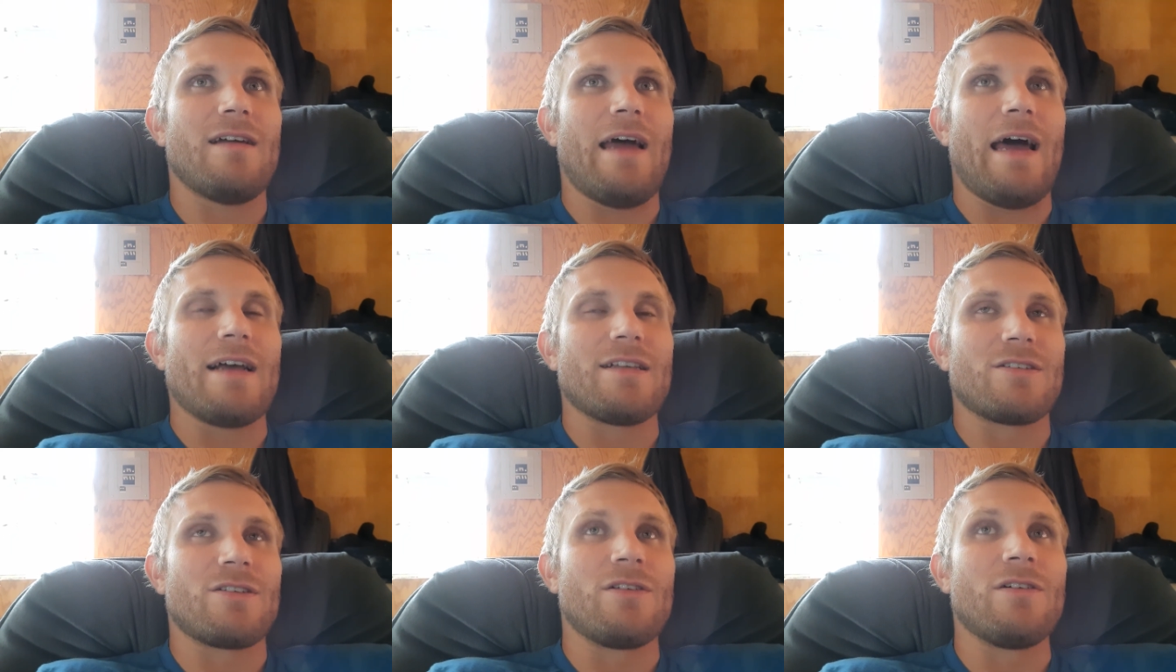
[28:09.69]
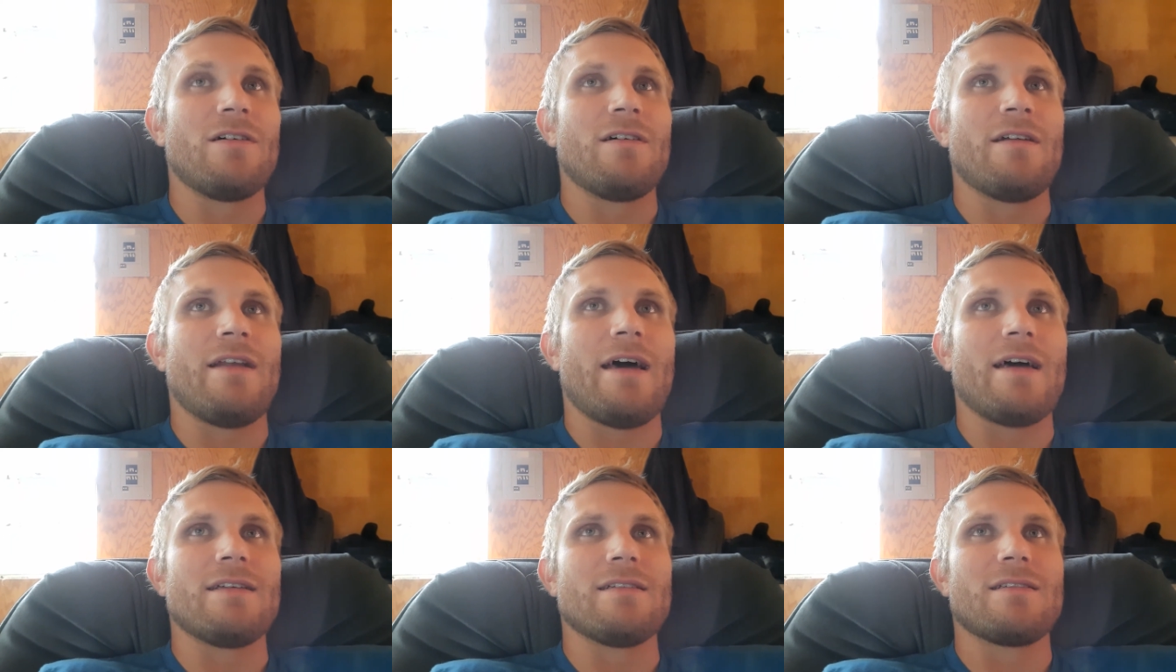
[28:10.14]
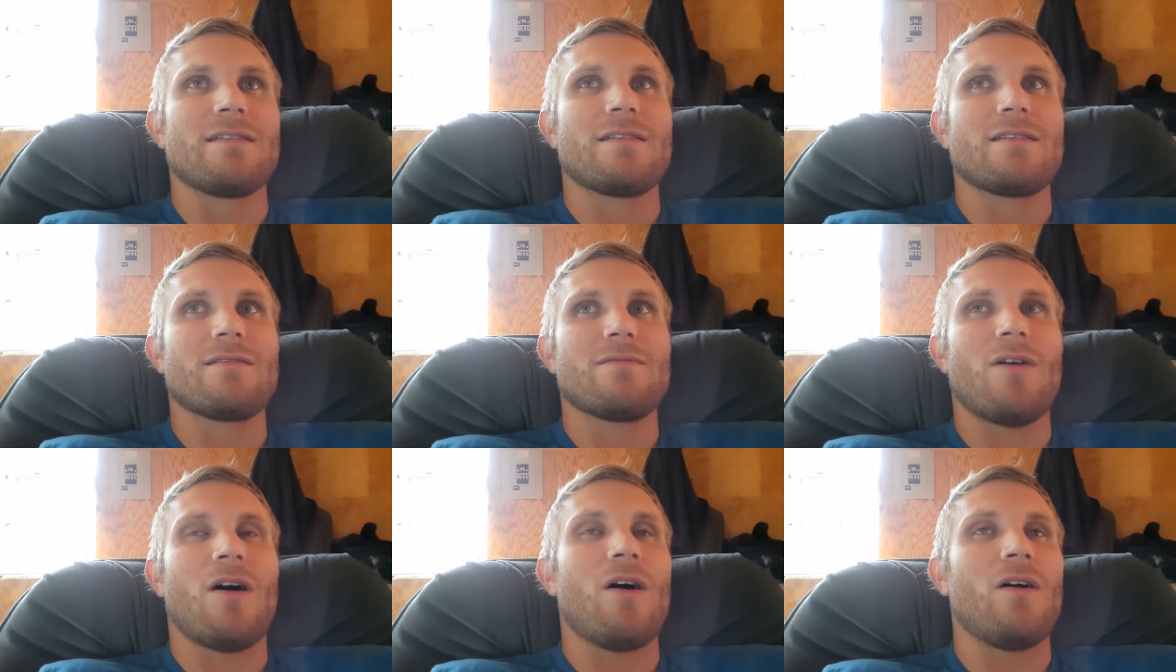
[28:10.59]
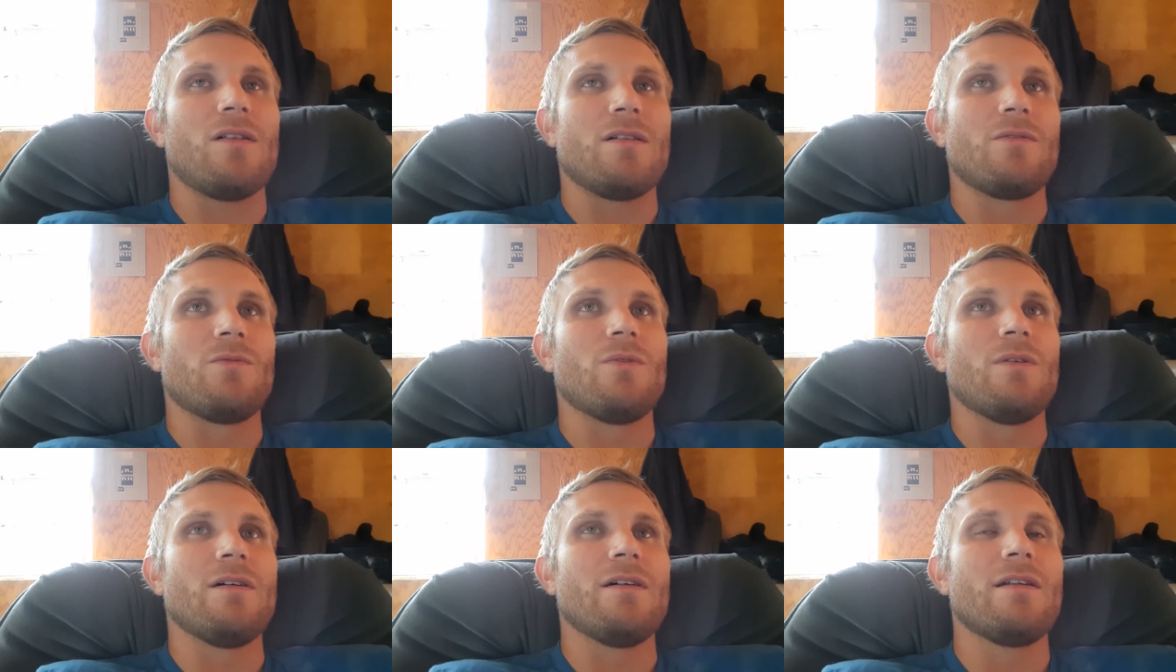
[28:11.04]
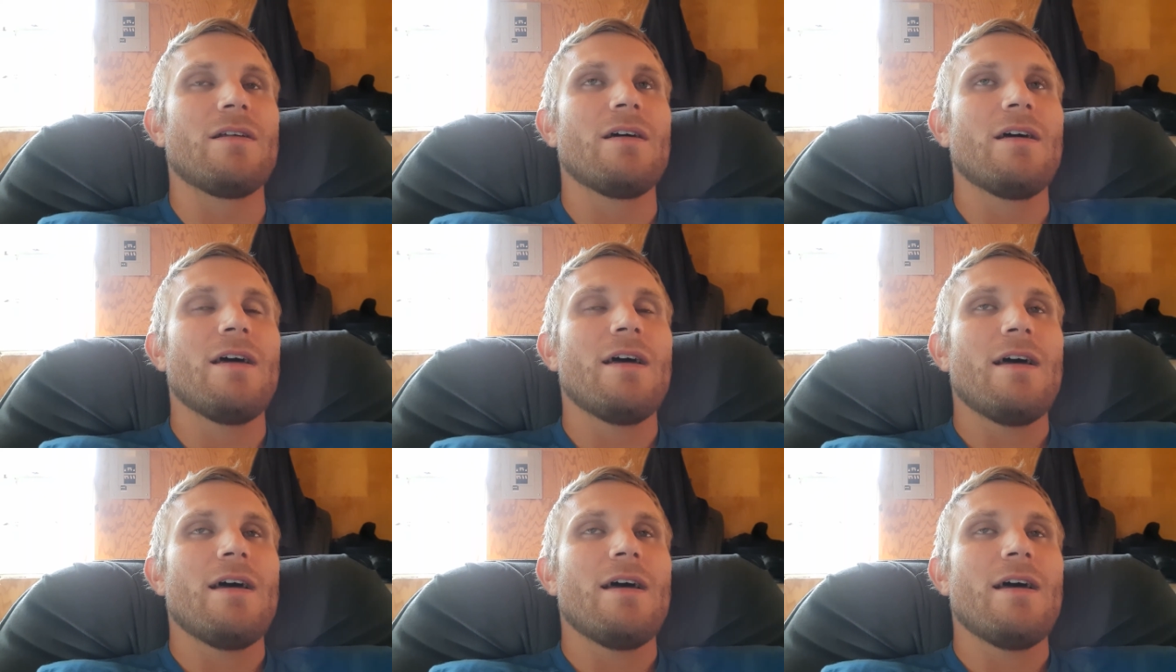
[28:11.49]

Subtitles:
as good as Hollywood.